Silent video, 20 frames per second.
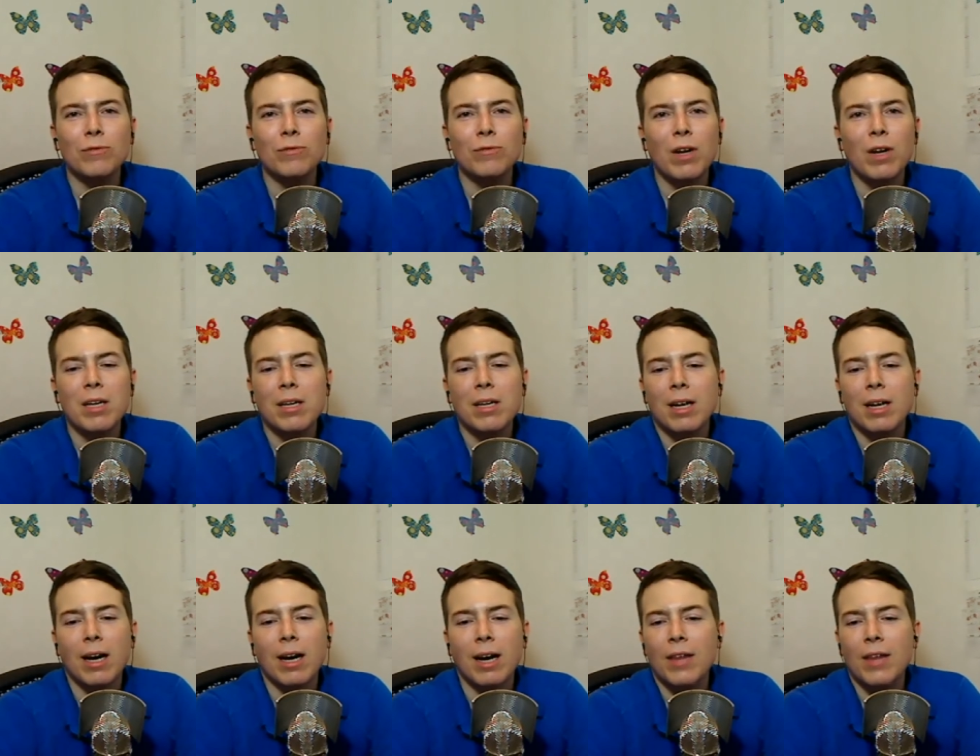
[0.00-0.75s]
it's funny,
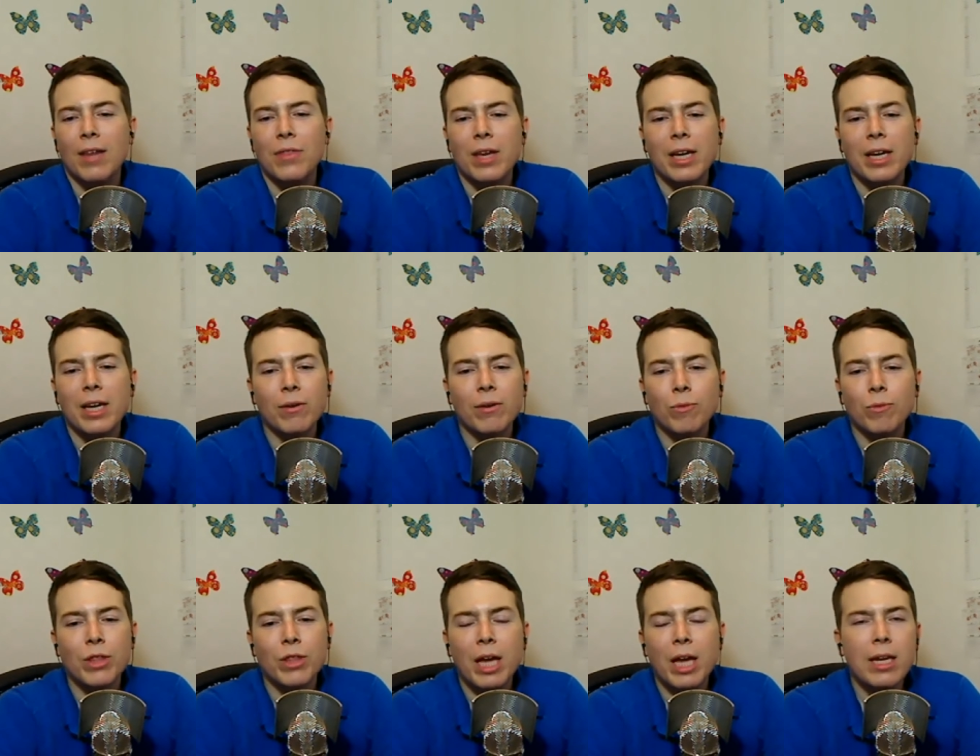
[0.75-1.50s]
I think
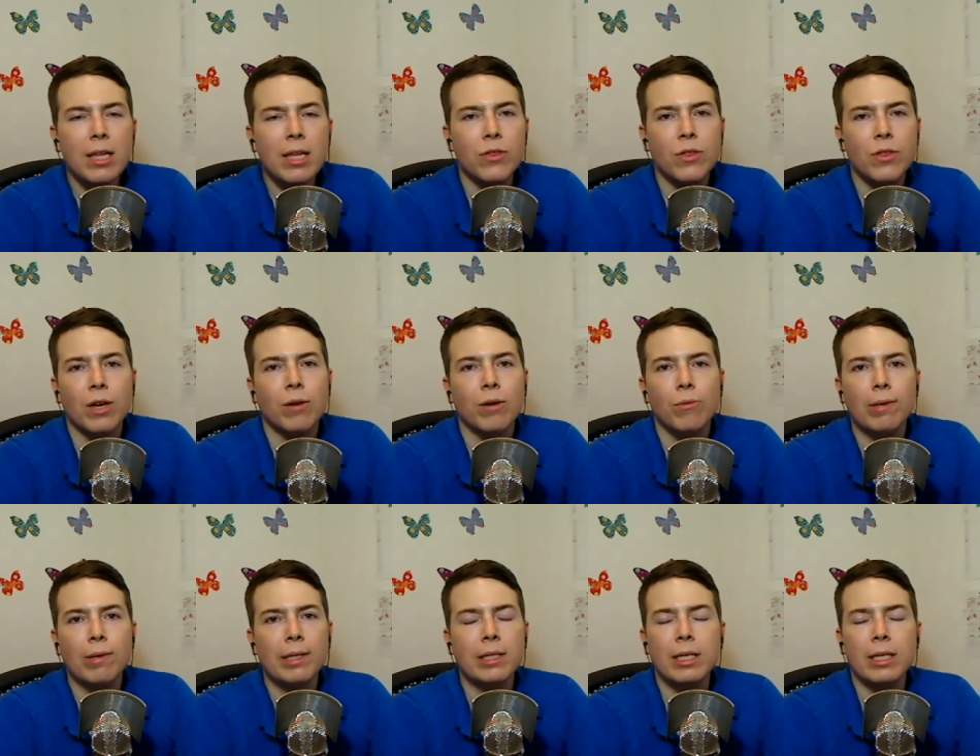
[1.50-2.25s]
with anything
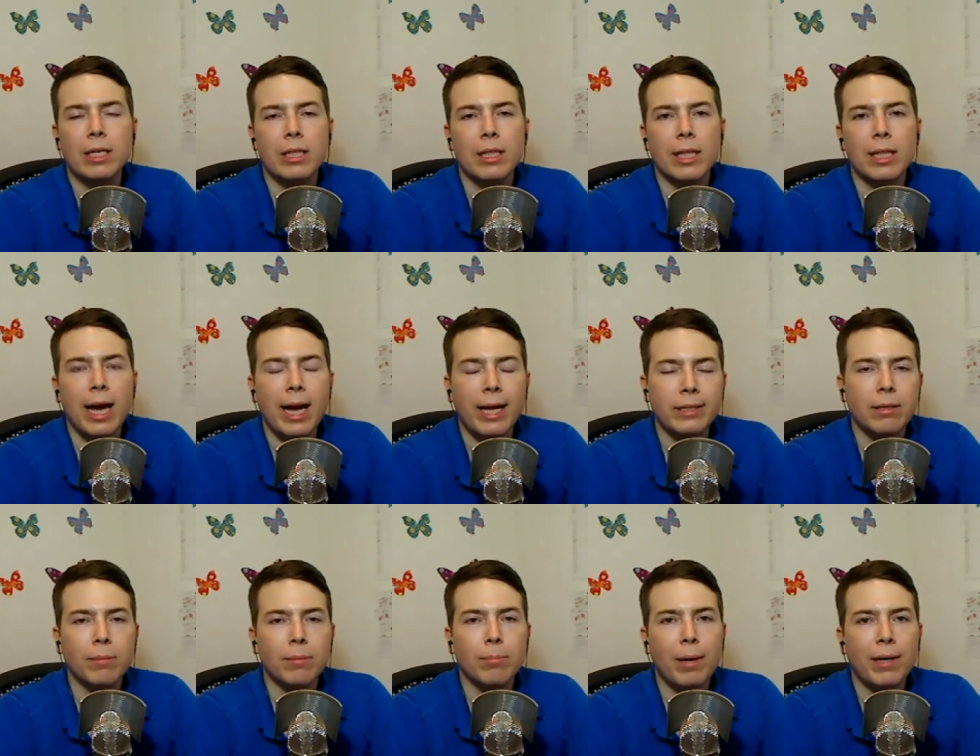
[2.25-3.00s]
really
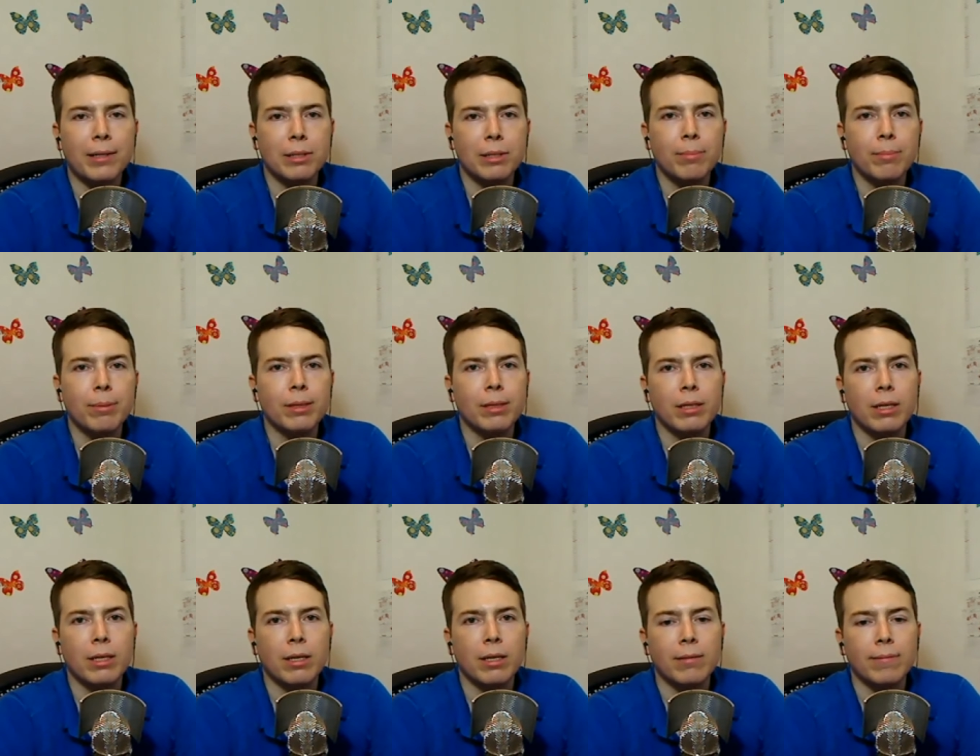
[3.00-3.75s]
that's a
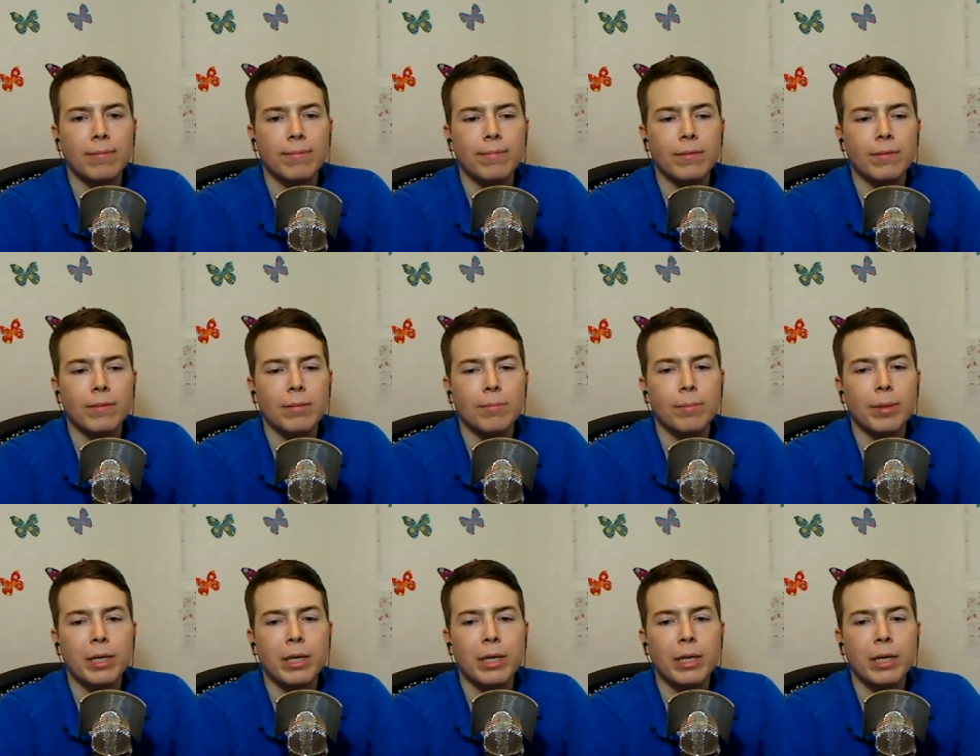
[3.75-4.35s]
possibility. Sure.